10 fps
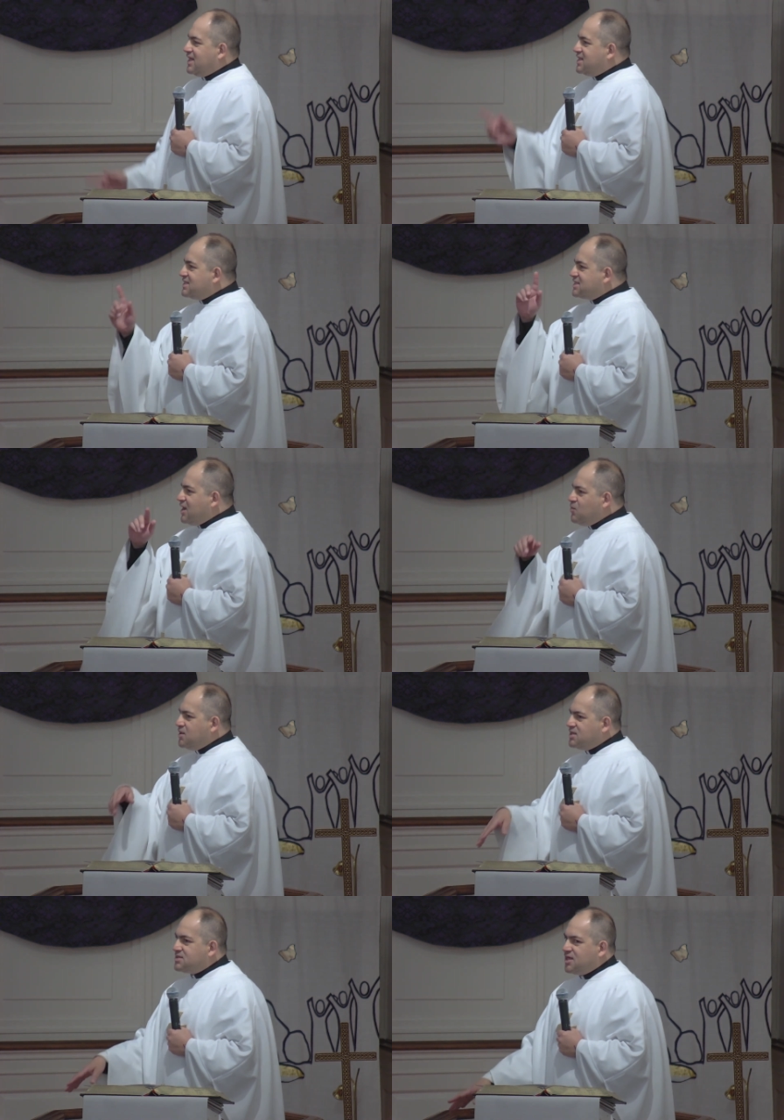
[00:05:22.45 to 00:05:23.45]
And then
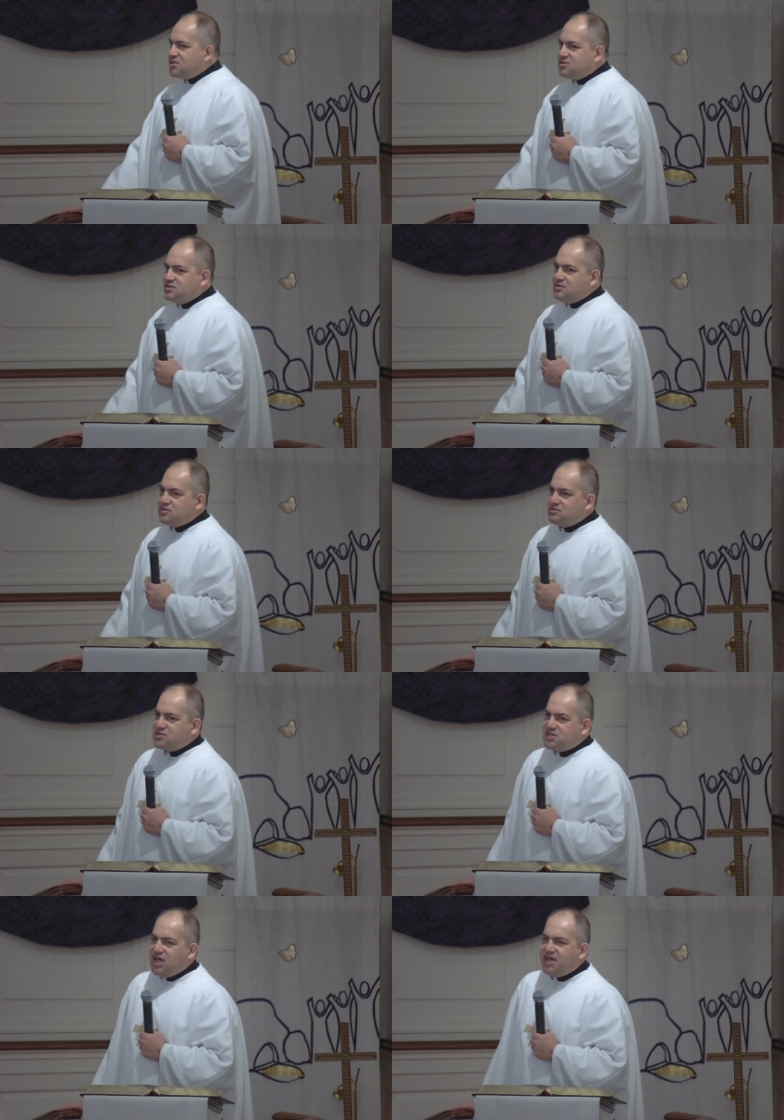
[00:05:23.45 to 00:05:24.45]
someone decided
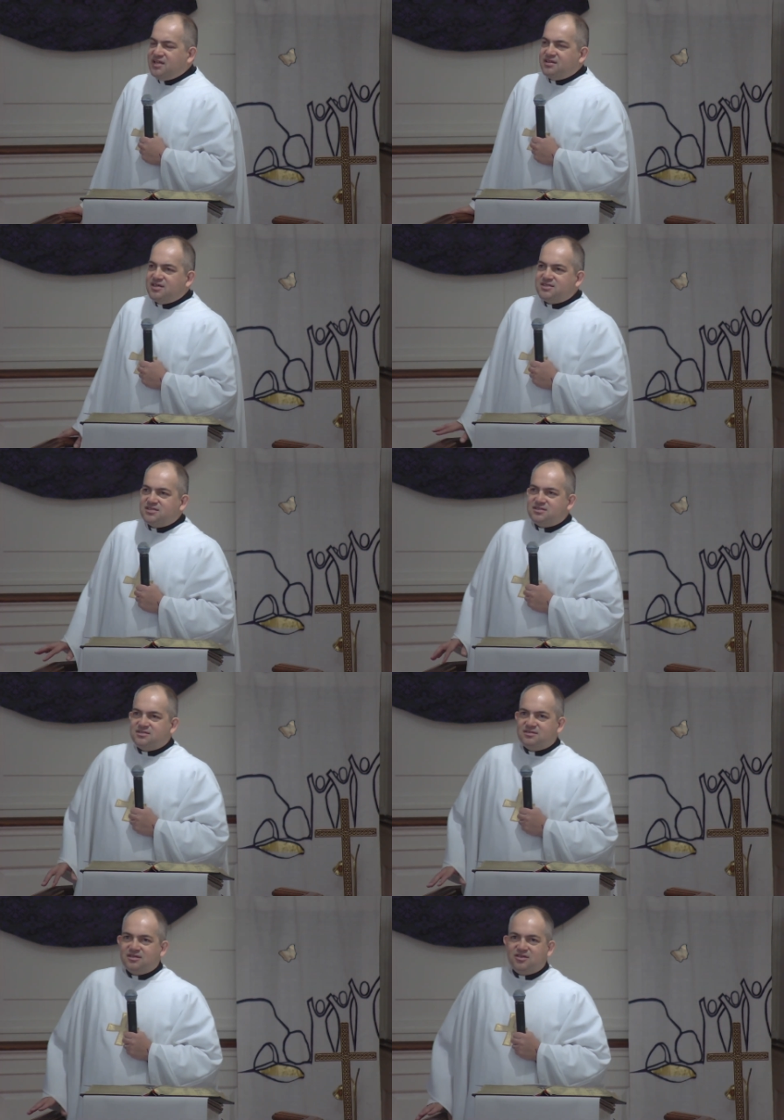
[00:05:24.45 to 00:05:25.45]
to study
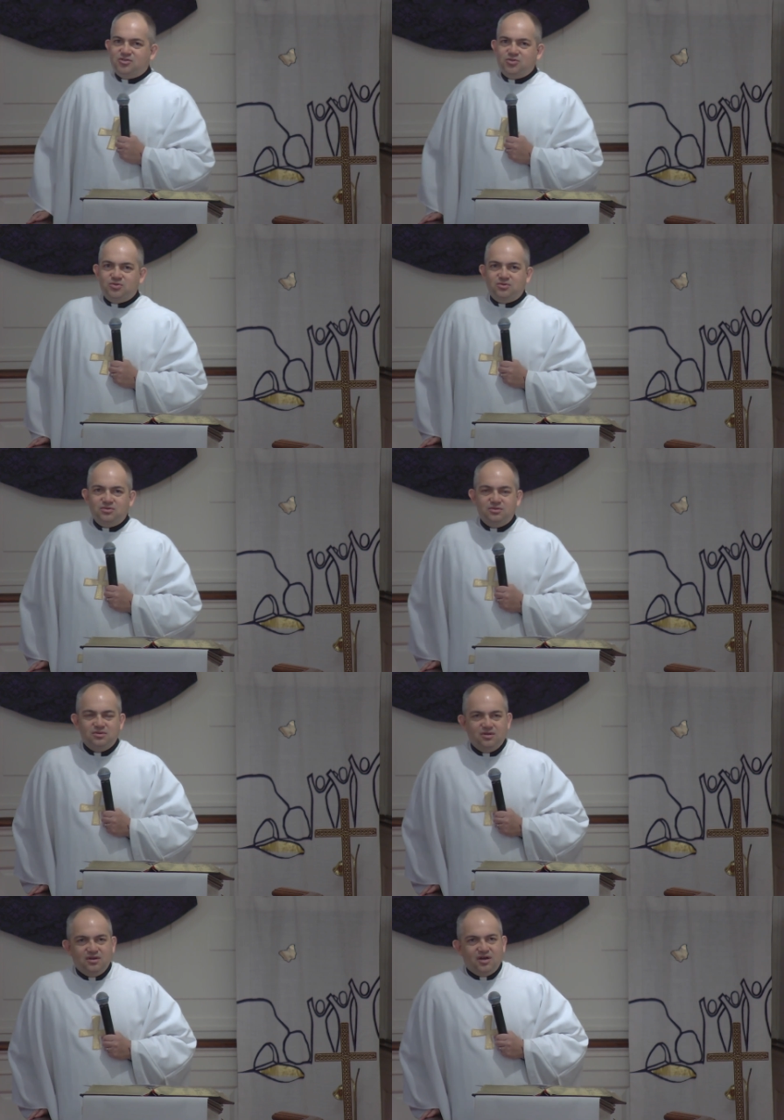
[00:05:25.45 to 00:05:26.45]
this and do
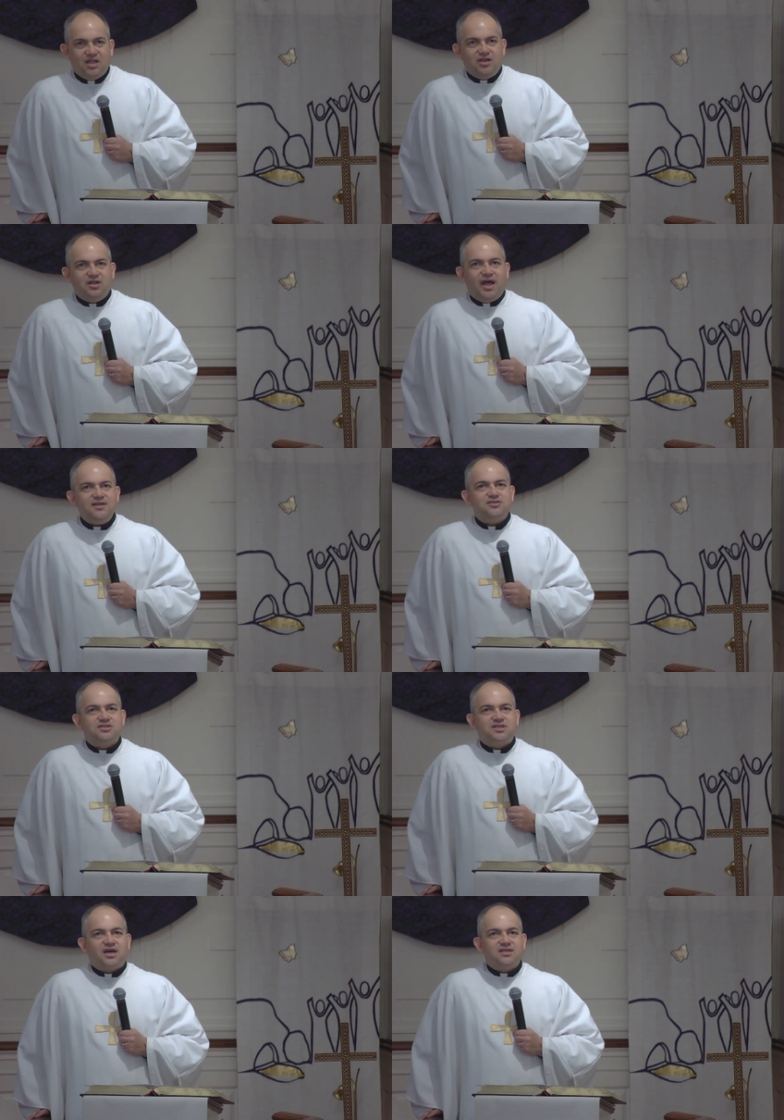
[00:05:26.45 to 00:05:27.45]
a little
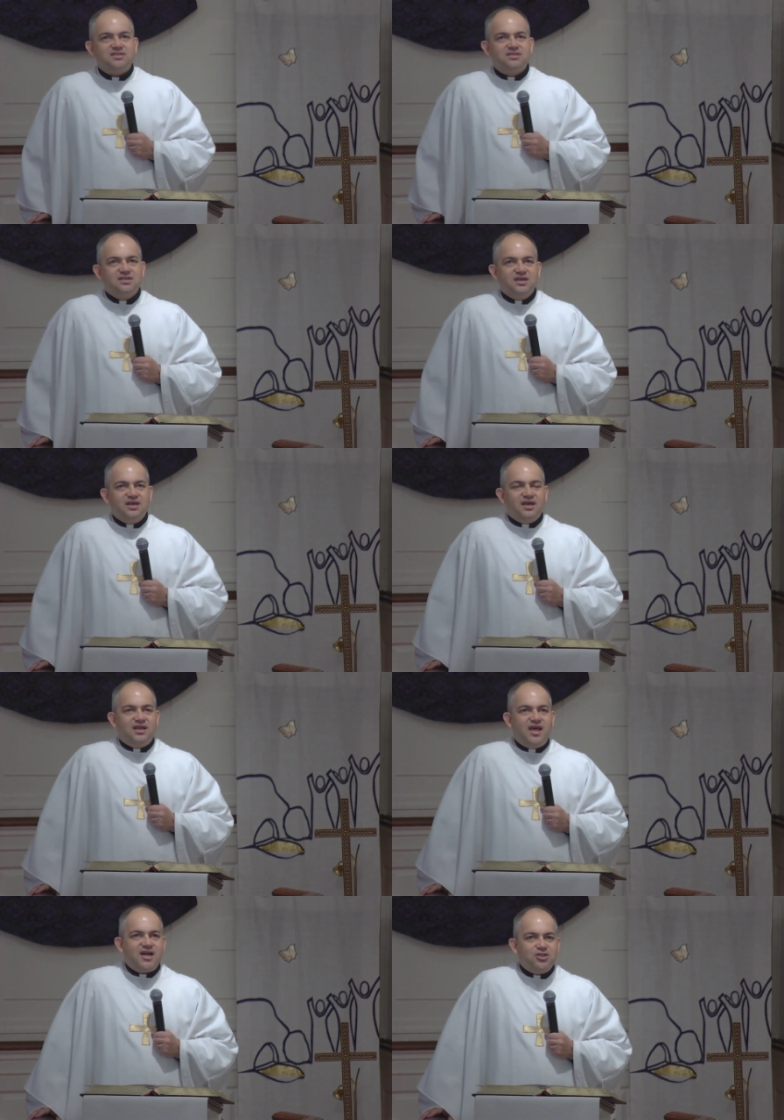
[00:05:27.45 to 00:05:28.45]
exercise
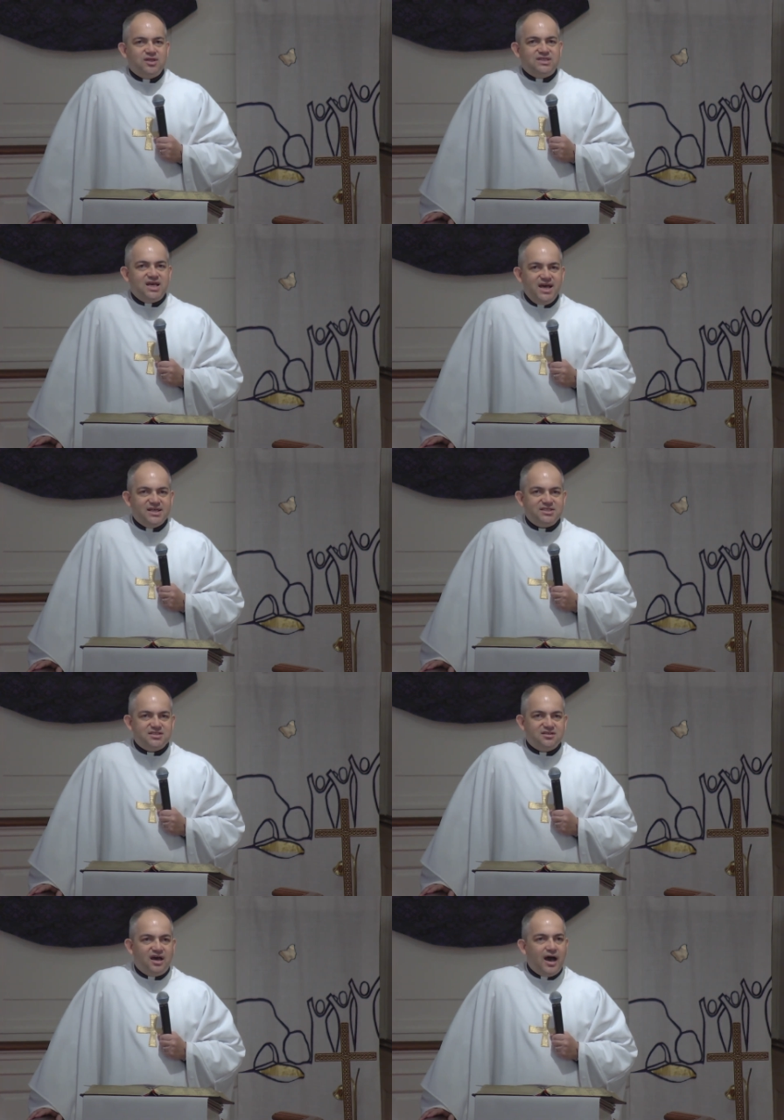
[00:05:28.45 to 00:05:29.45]
and actually
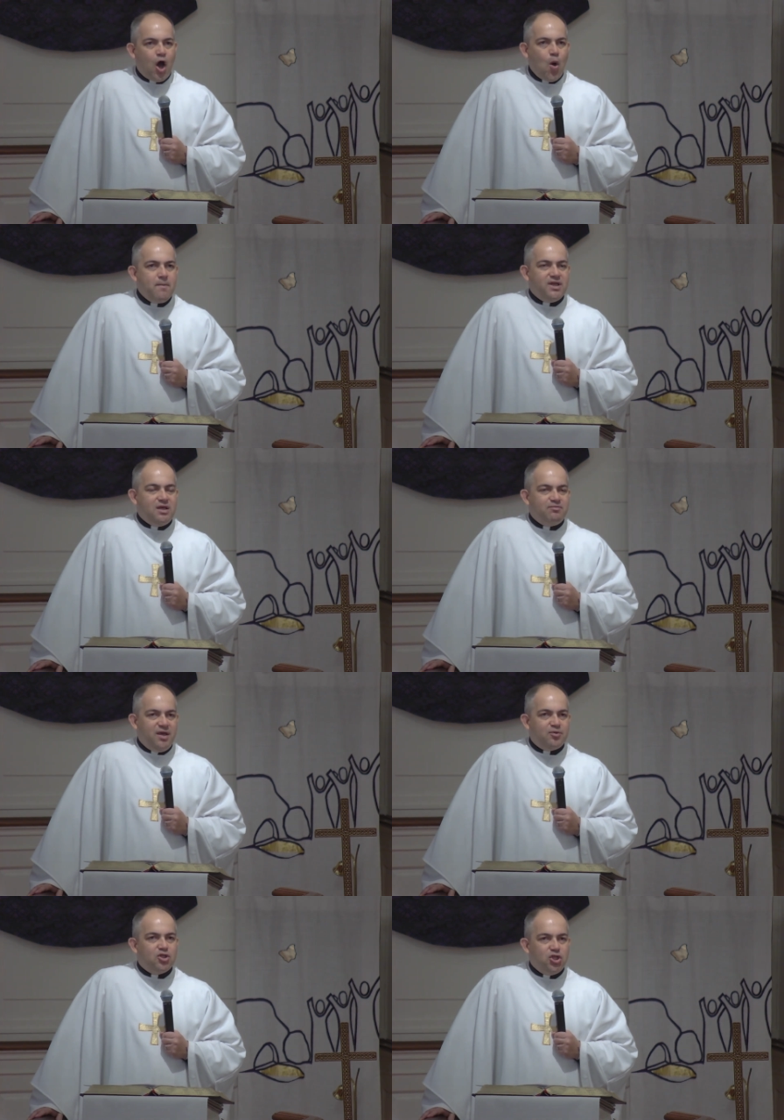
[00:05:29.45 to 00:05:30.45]
test how many
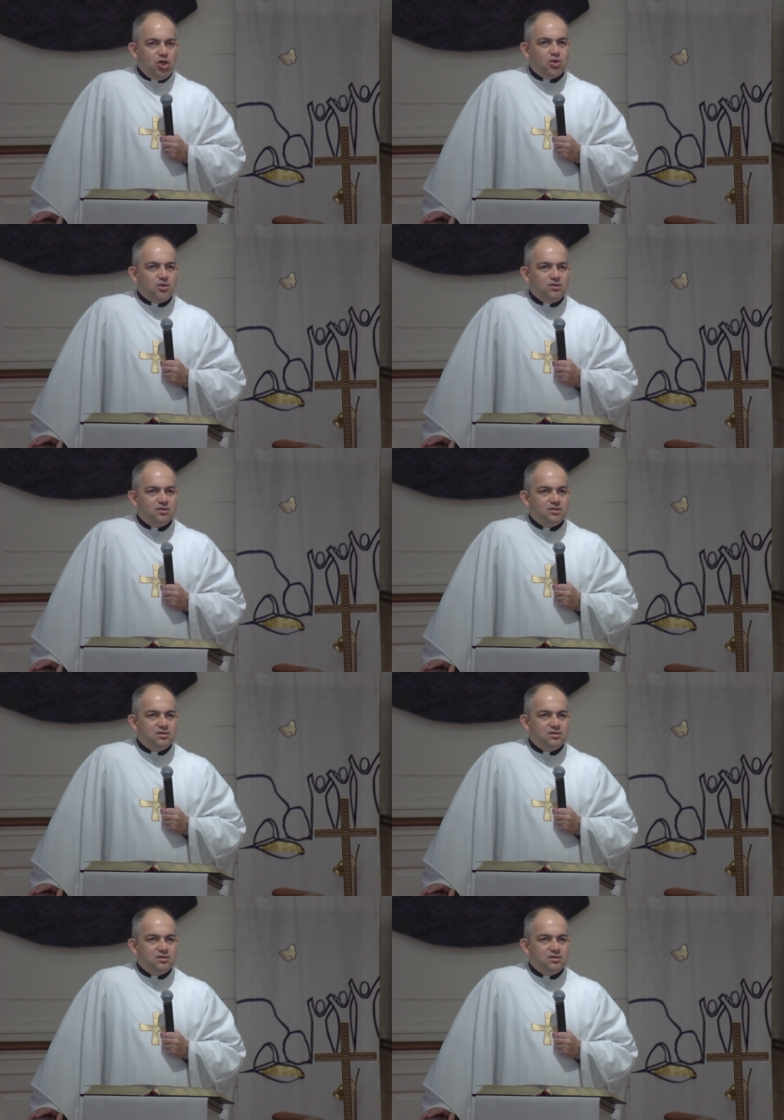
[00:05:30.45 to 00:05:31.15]
people knew